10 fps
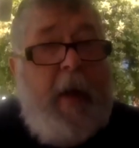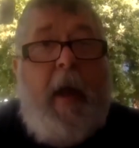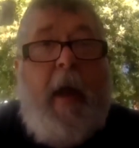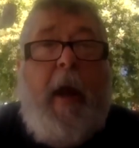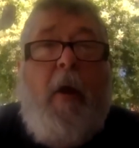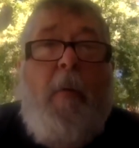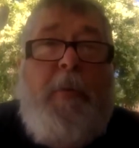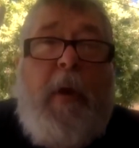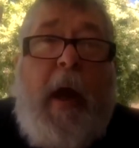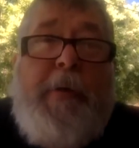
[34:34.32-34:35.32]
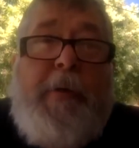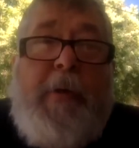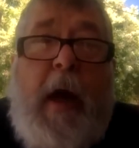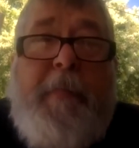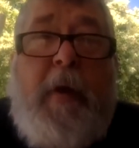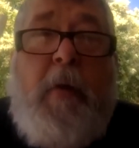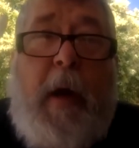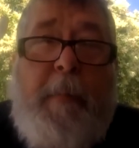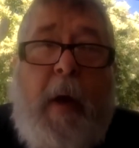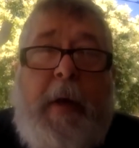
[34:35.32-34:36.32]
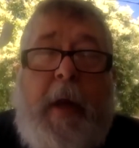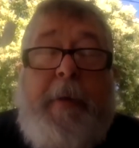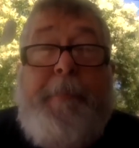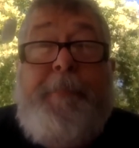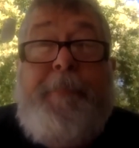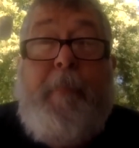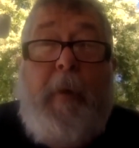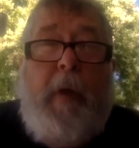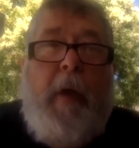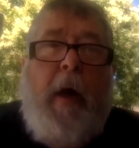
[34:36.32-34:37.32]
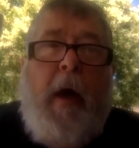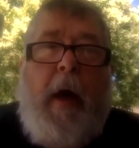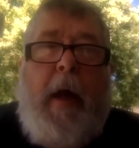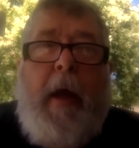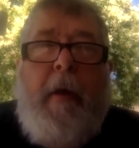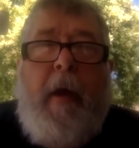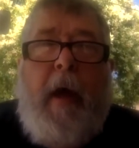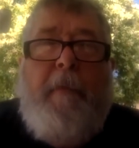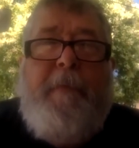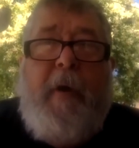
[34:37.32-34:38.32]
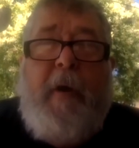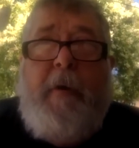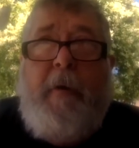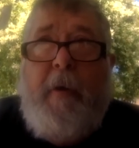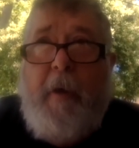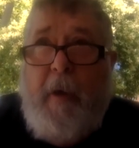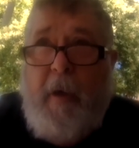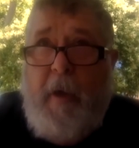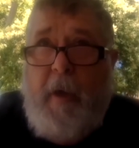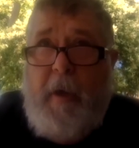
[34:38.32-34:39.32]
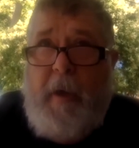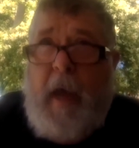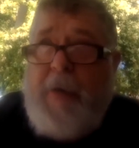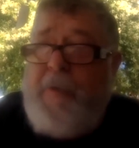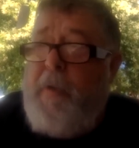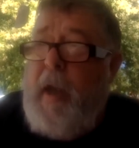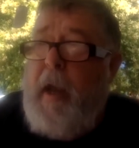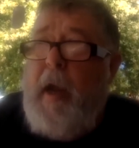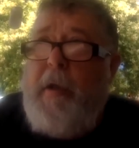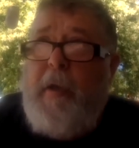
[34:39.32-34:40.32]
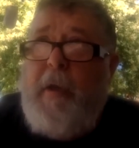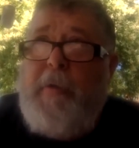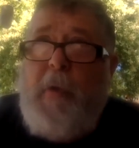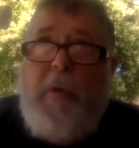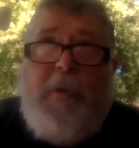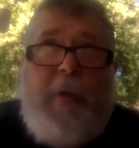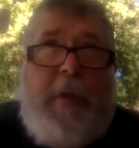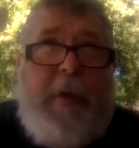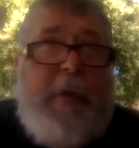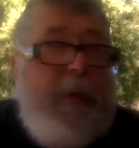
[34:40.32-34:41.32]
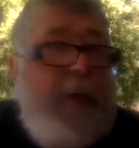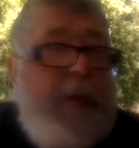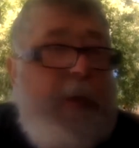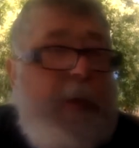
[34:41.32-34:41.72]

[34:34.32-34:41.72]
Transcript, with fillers: And I hope you guys are having a great Monday. I had a lot of fun yesterday. I did a socially distanced